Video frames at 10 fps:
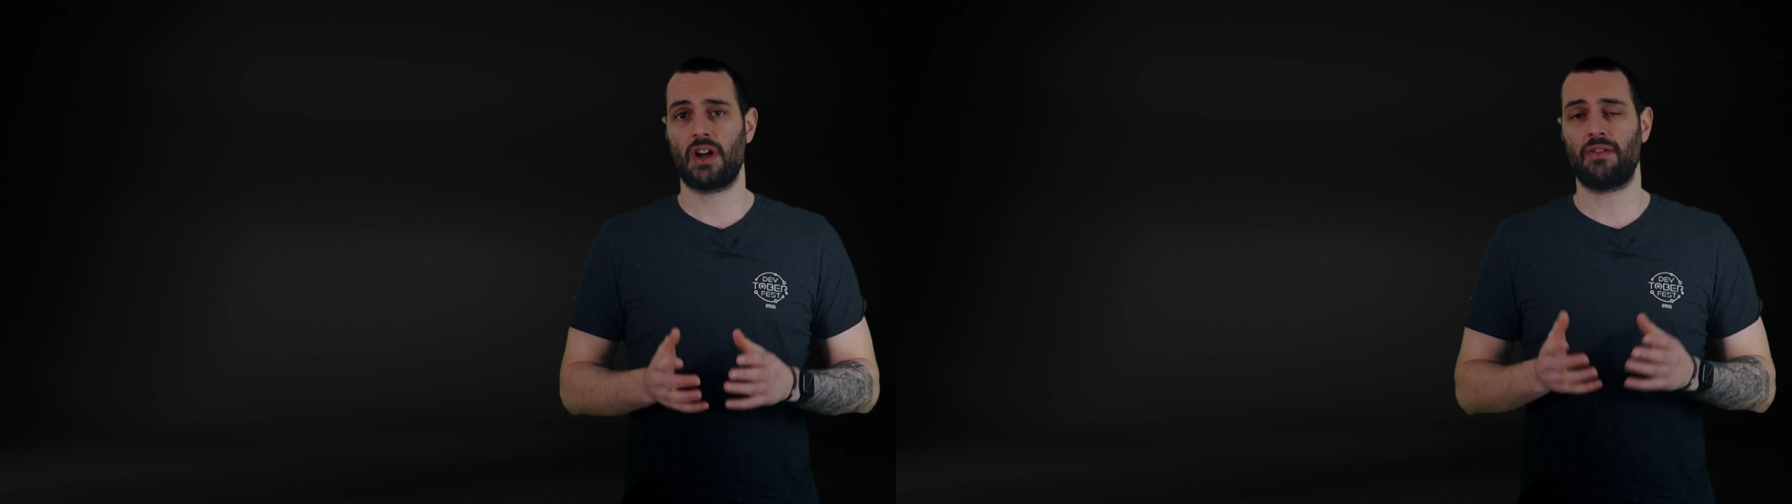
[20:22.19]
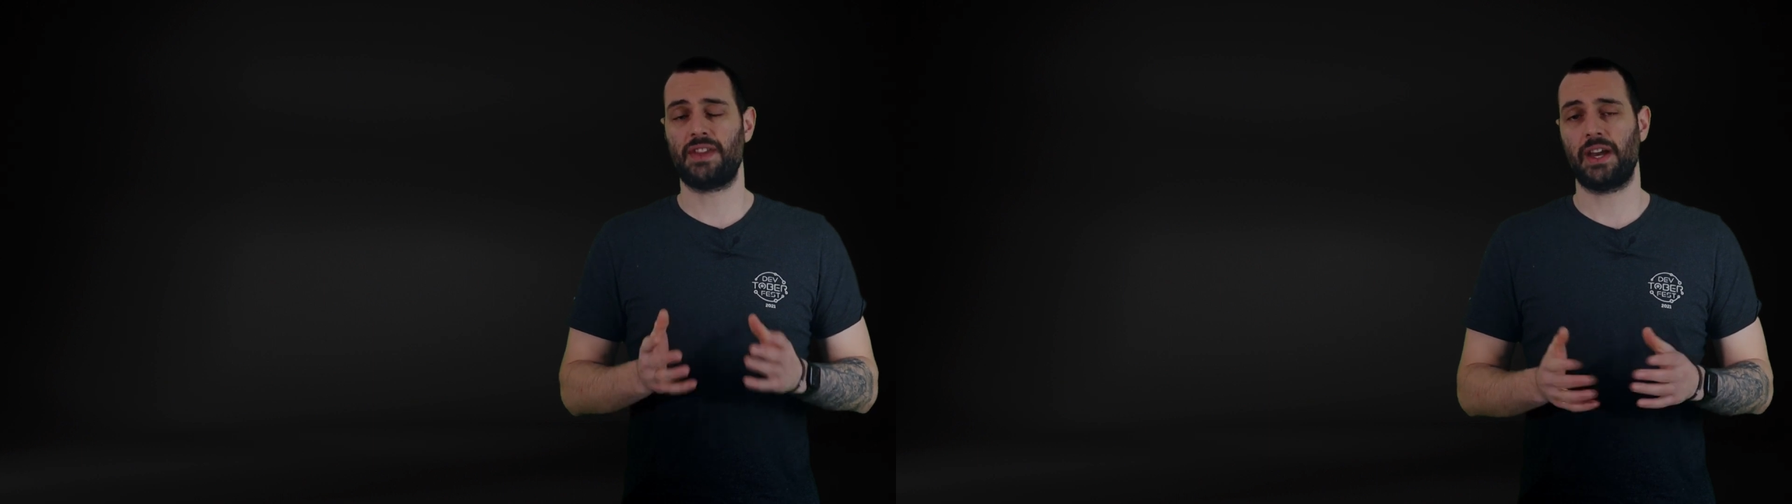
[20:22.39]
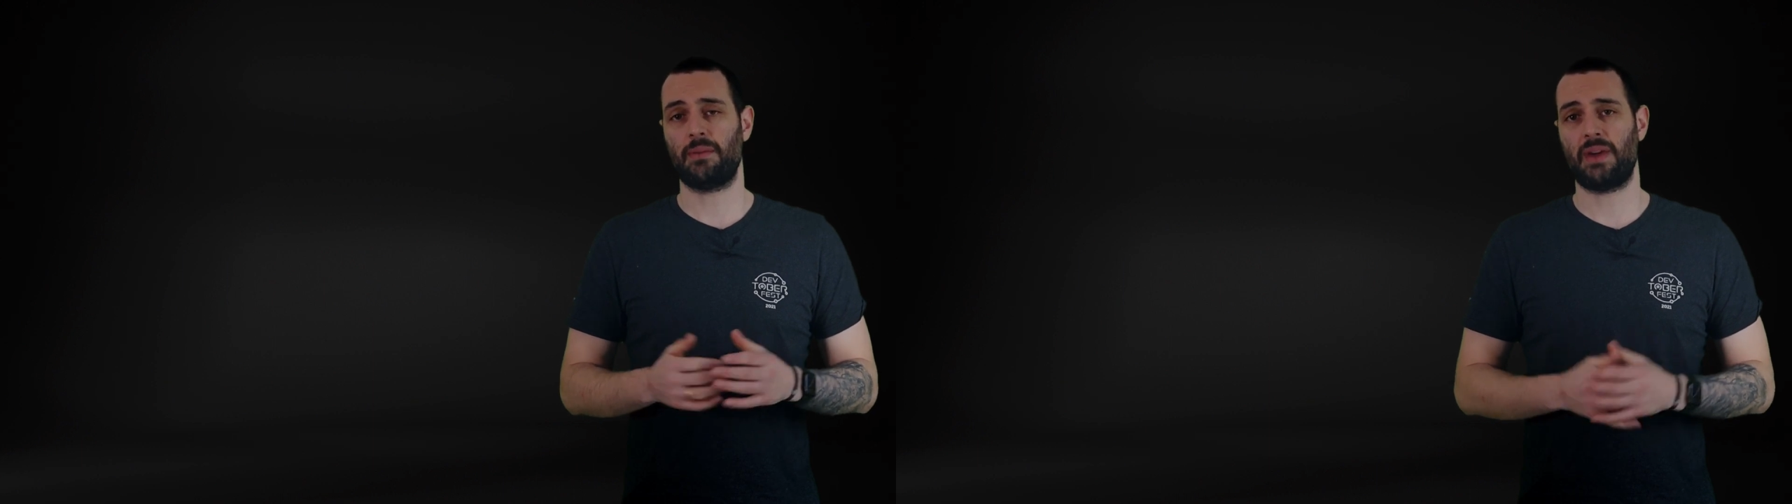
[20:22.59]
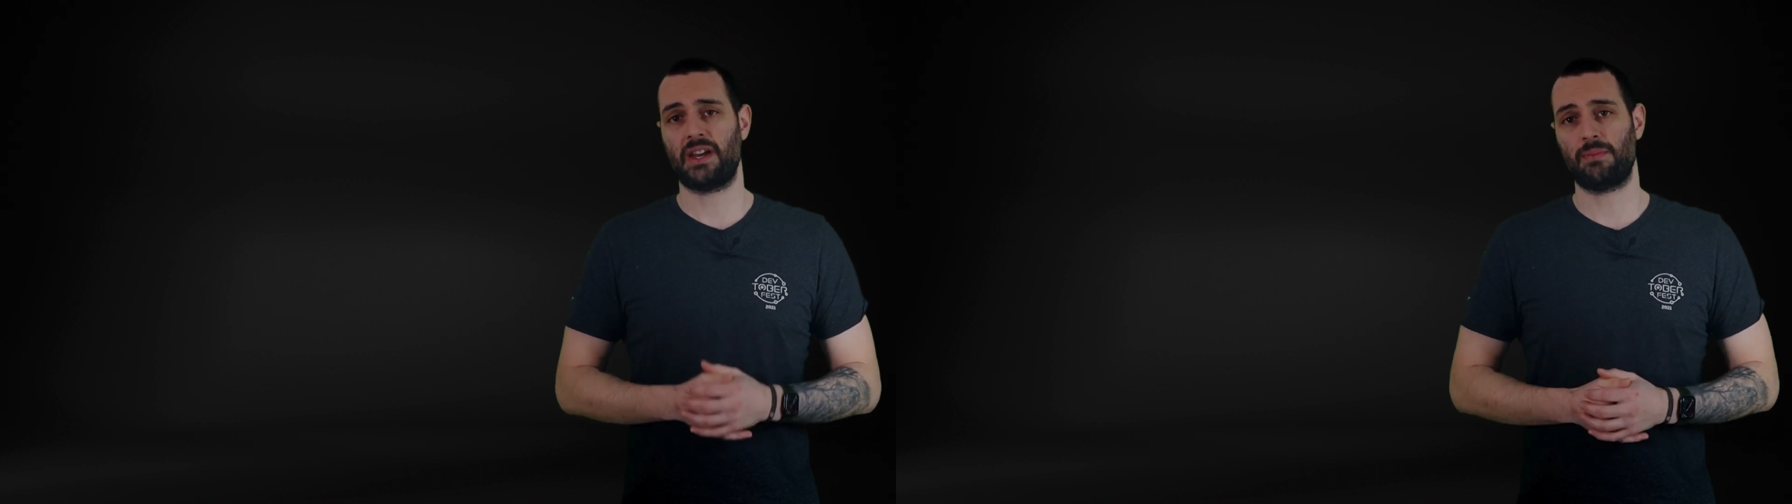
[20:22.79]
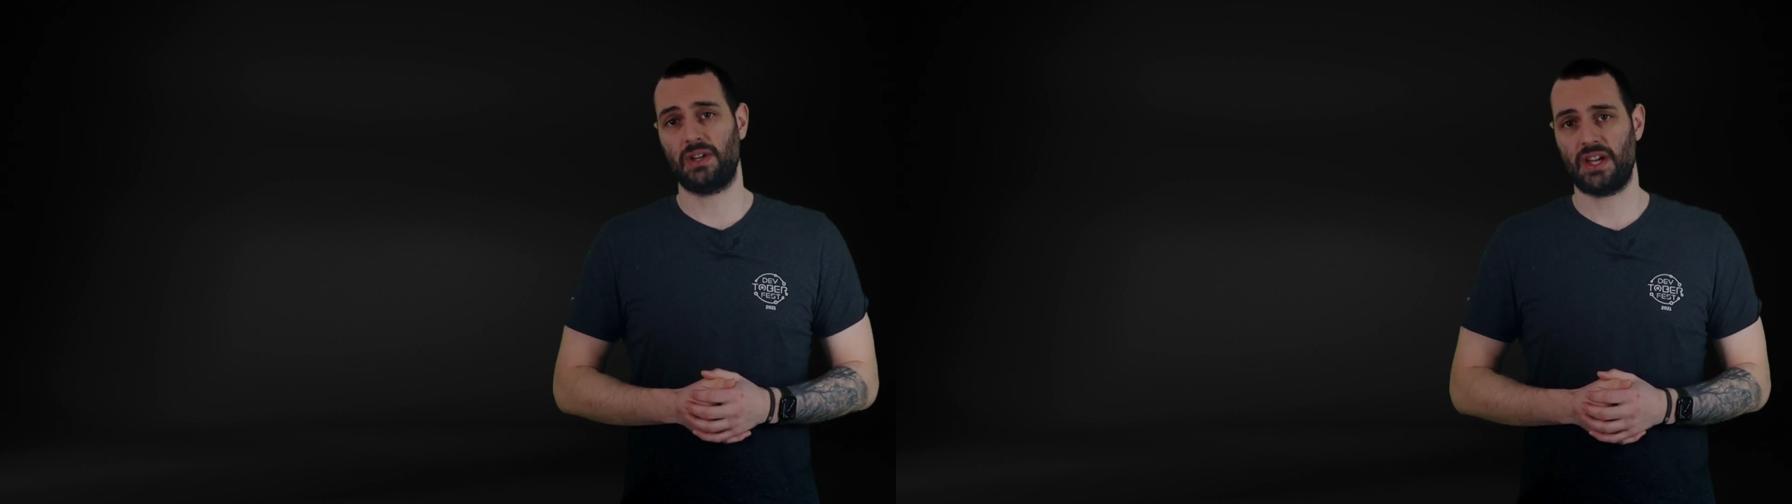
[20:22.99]
of data
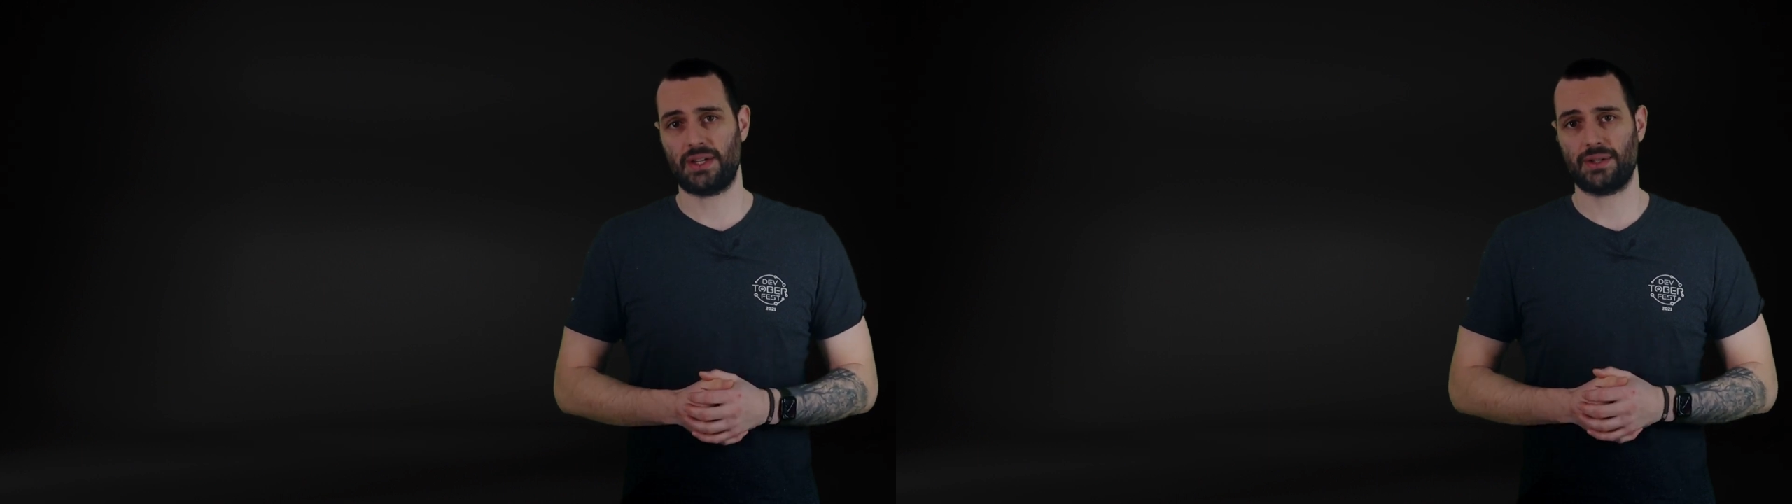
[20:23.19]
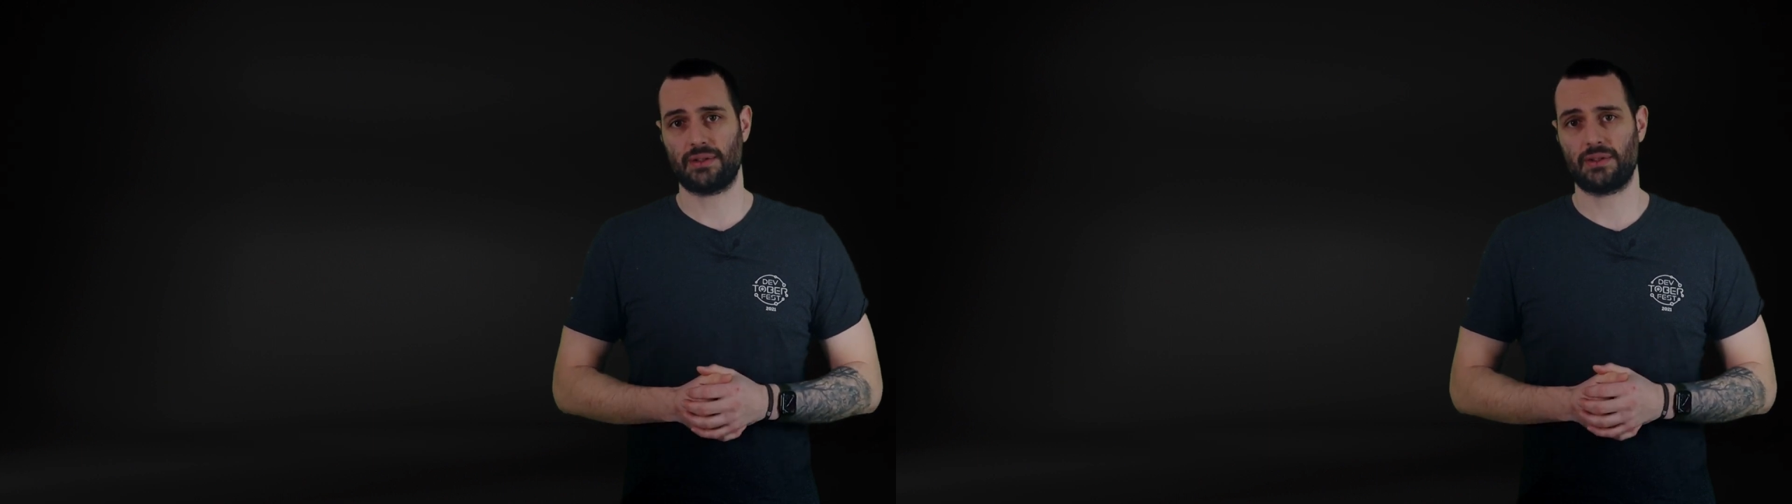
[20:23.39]
manipulation.